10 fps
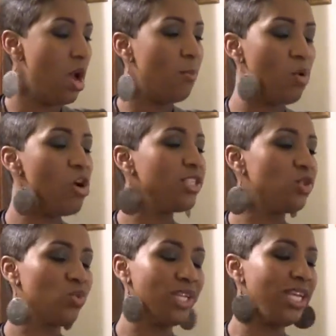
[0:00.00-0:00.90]
Born
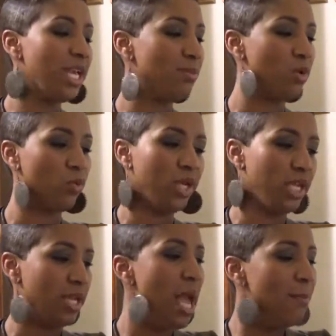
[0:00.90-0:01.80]
to Lee and
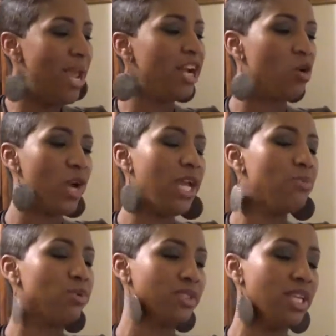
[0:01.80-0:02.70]
Marie, back on
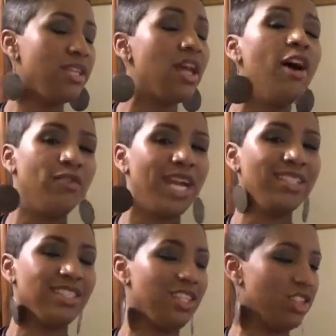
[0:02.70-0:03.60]
April 10th of
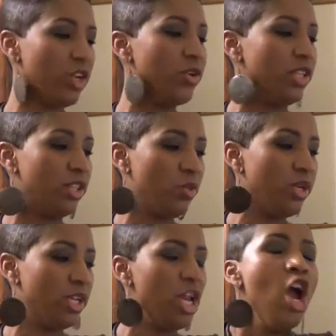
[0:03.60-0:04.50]

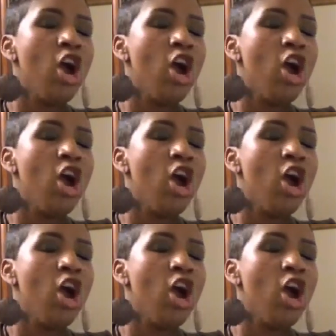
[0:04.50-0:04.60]
1933,